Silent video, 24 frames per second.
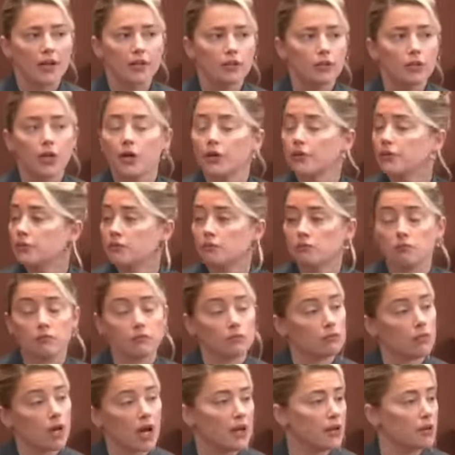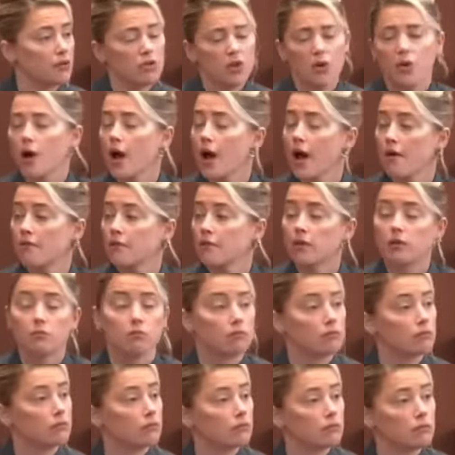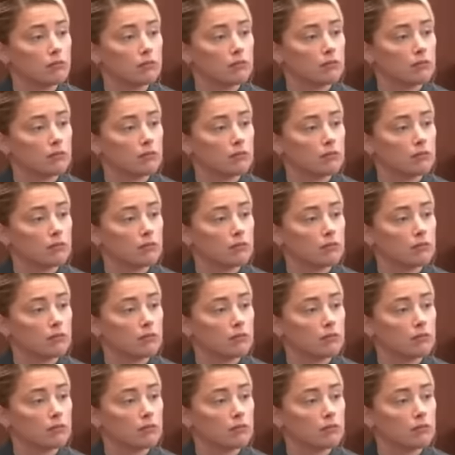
I don't know. I no, I haven't.